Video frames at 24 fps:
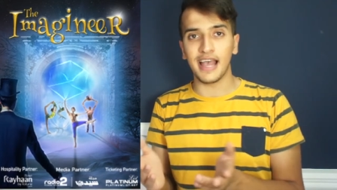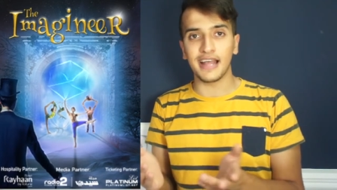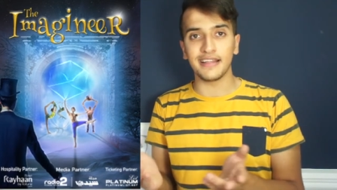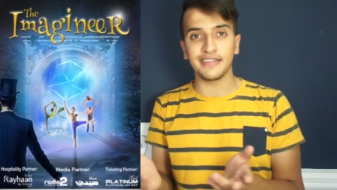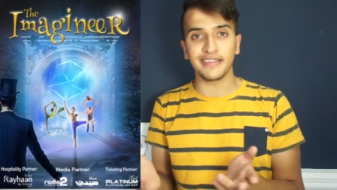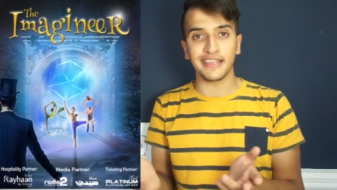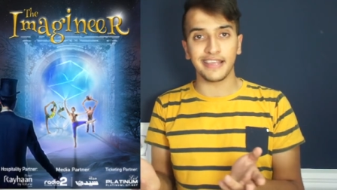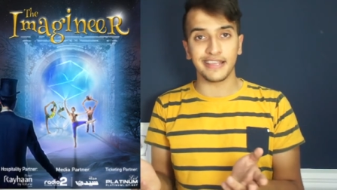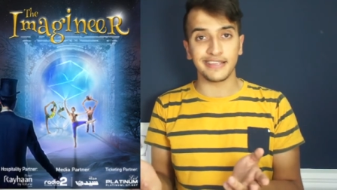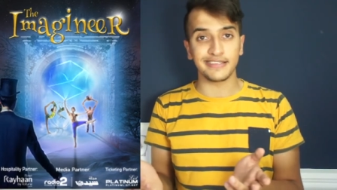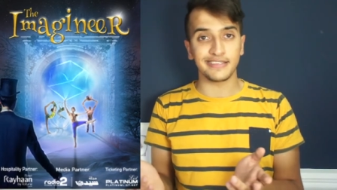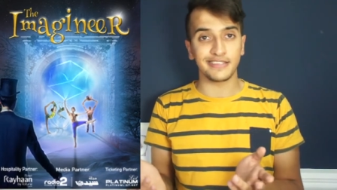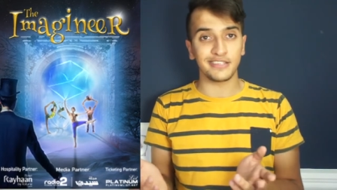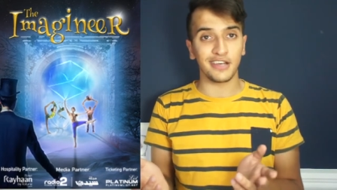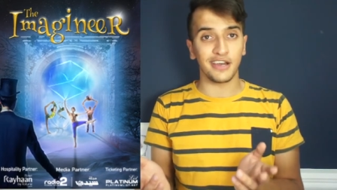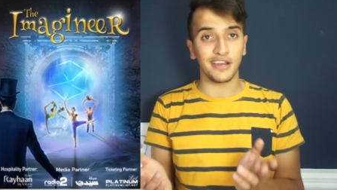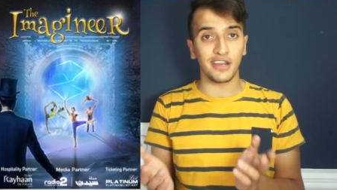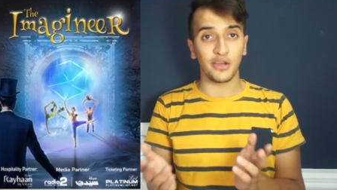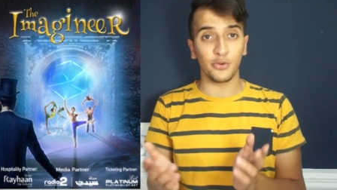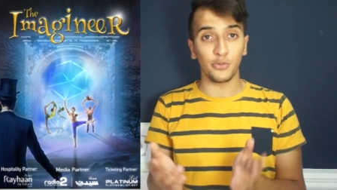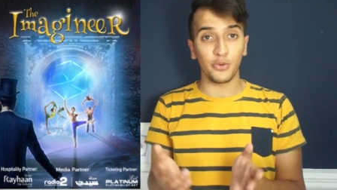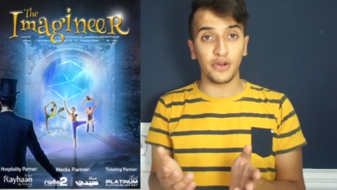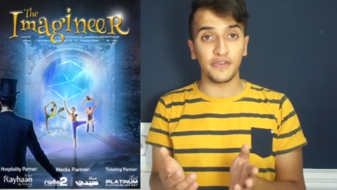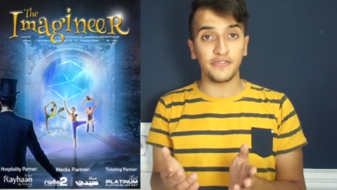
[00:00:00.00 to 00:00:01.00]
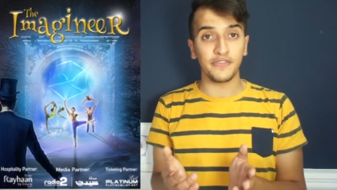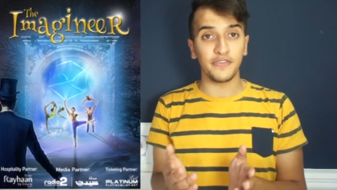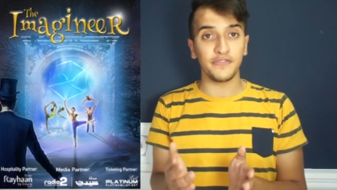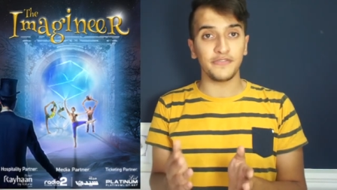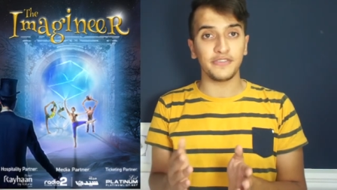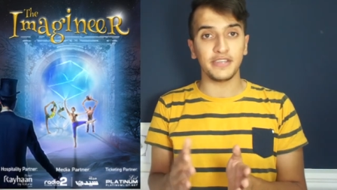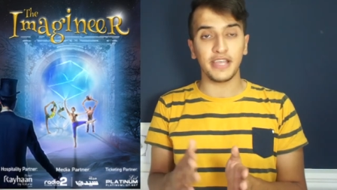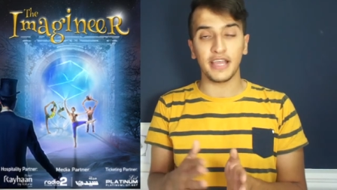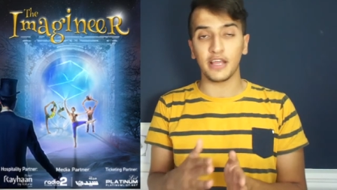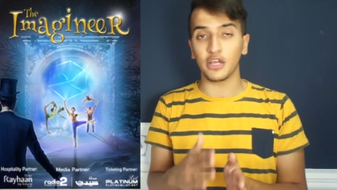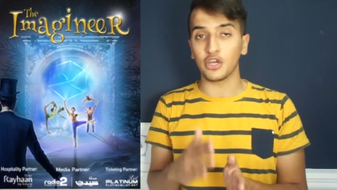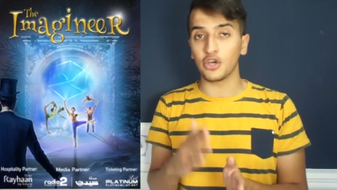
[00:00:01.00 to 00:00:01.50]
and tickets start at
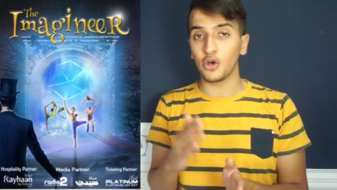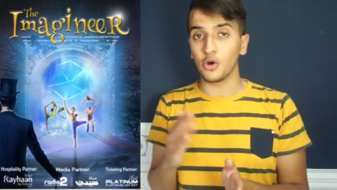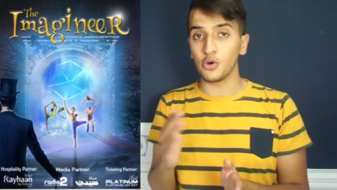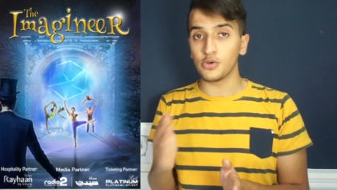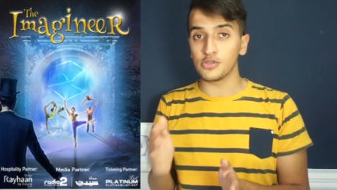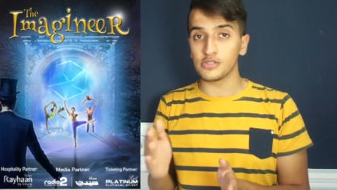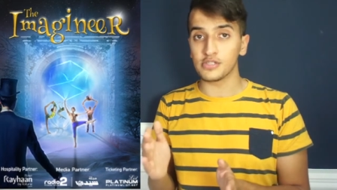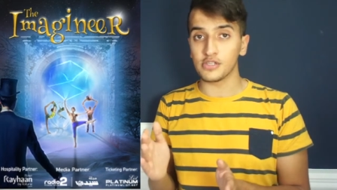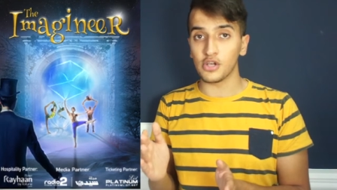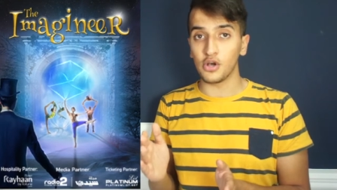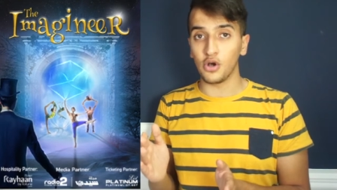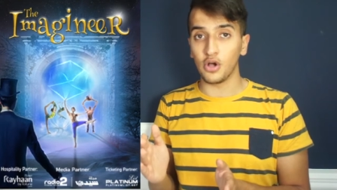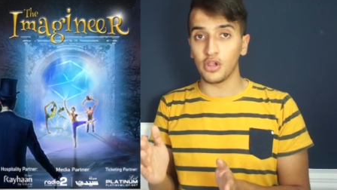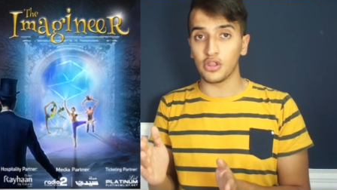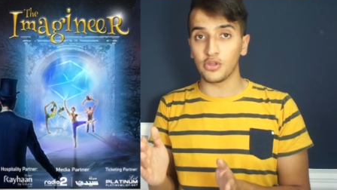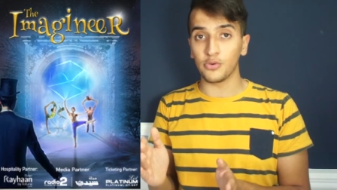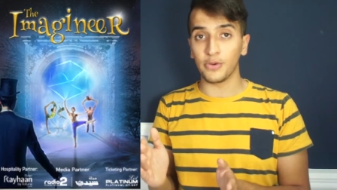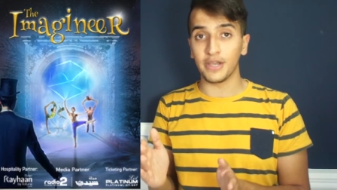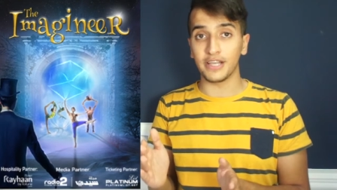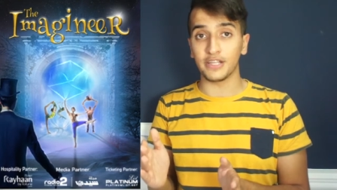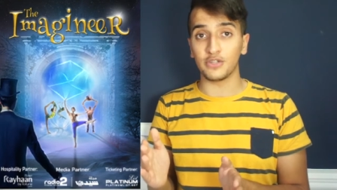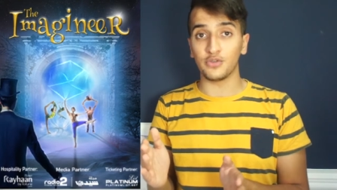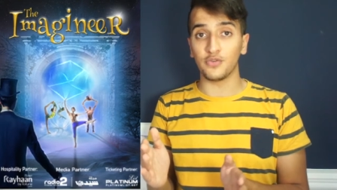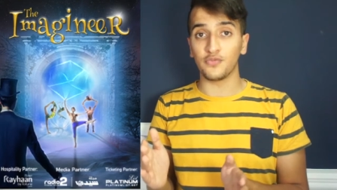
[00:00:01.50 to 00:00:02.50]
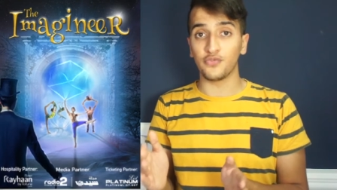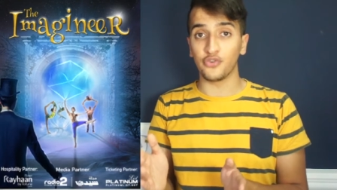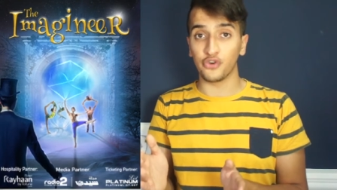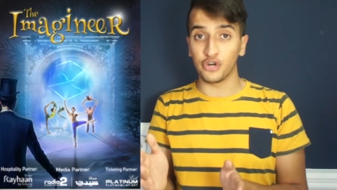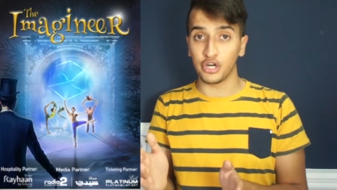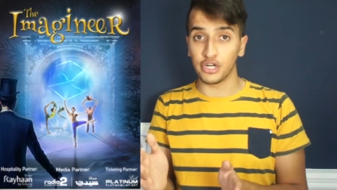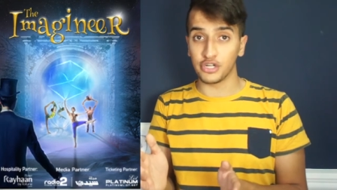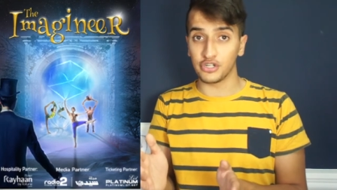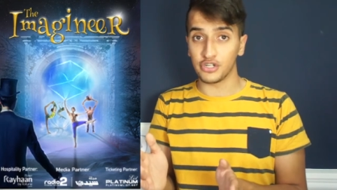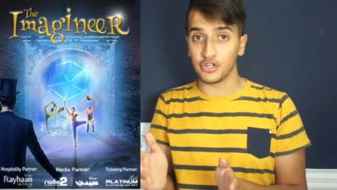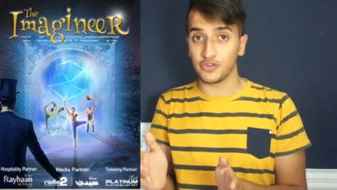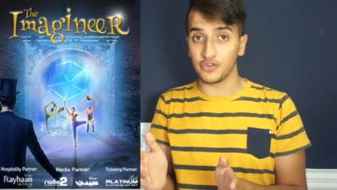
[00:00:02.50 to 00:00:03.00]
150 and goes all the way to
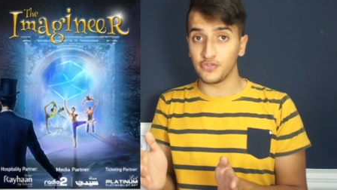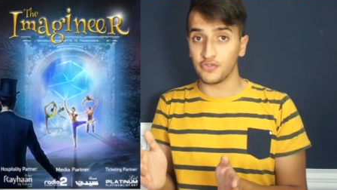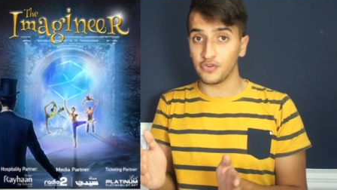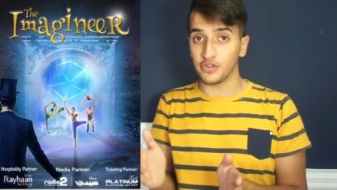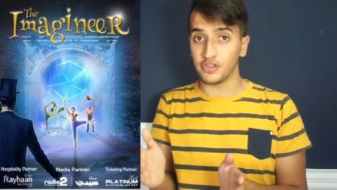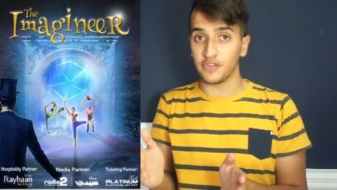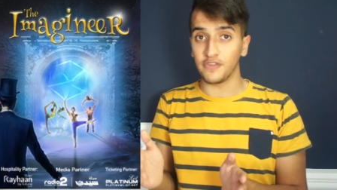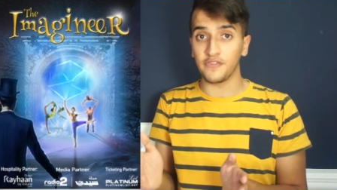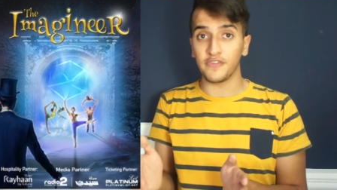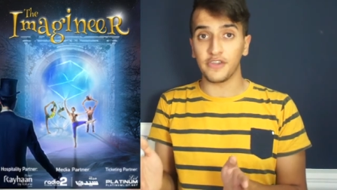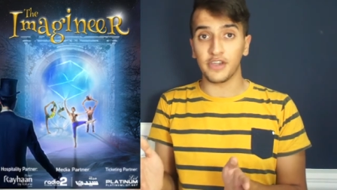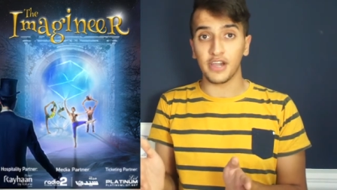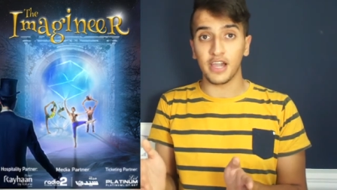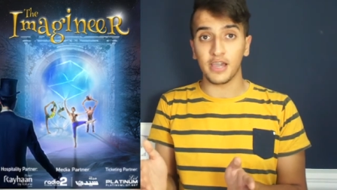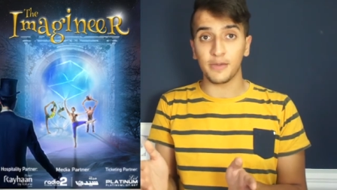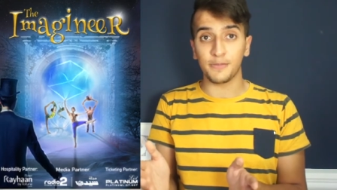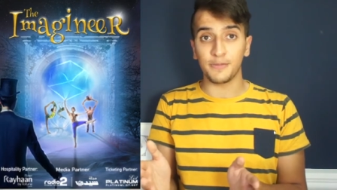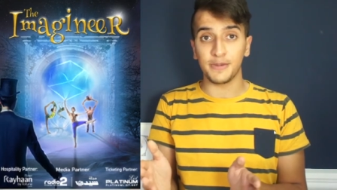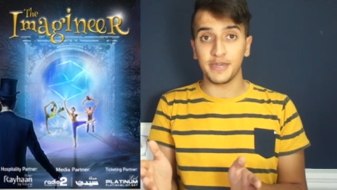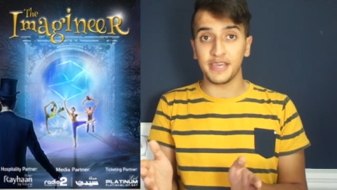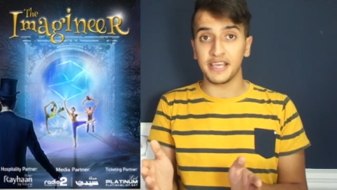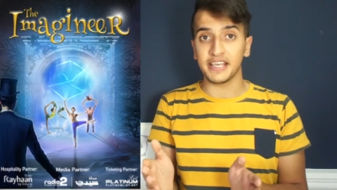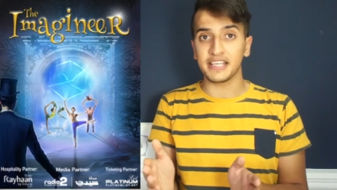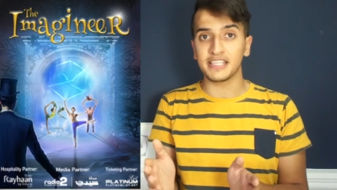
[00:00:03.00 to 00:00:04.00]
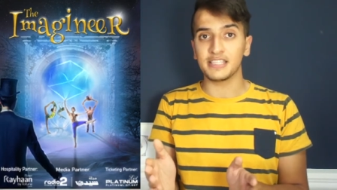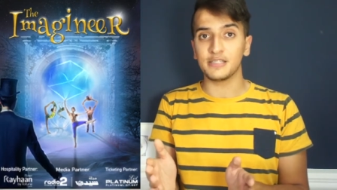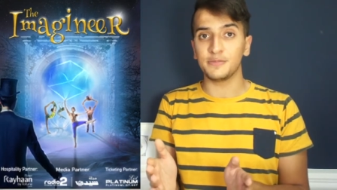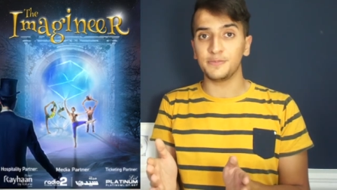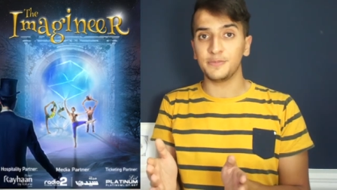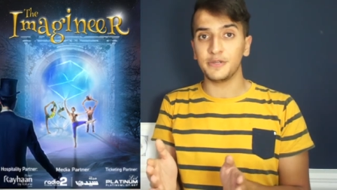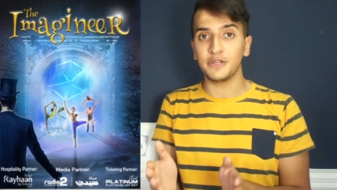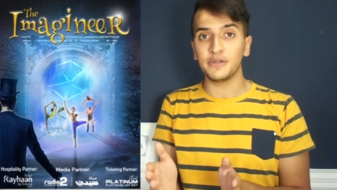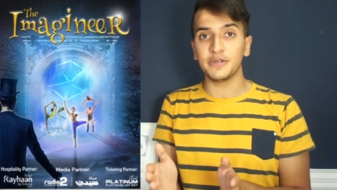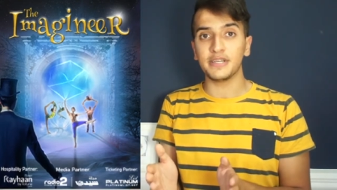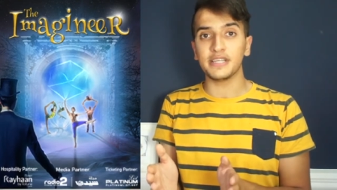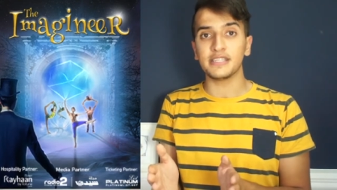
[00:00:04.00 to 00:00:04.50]
400 for the VIP
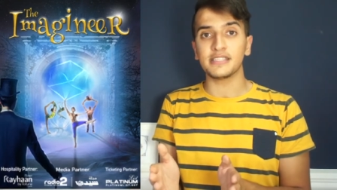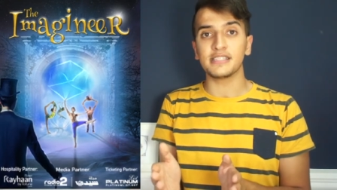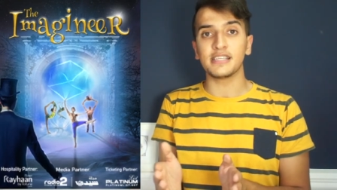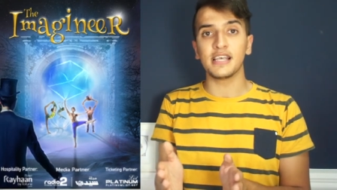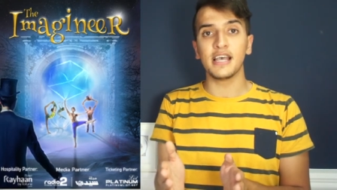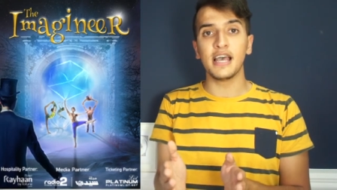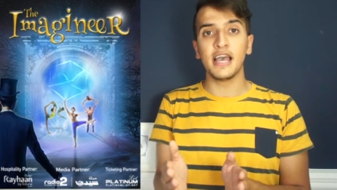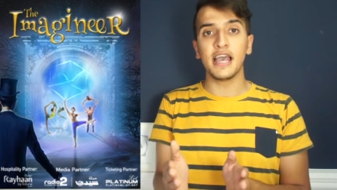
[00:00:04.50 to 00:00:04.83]
experience.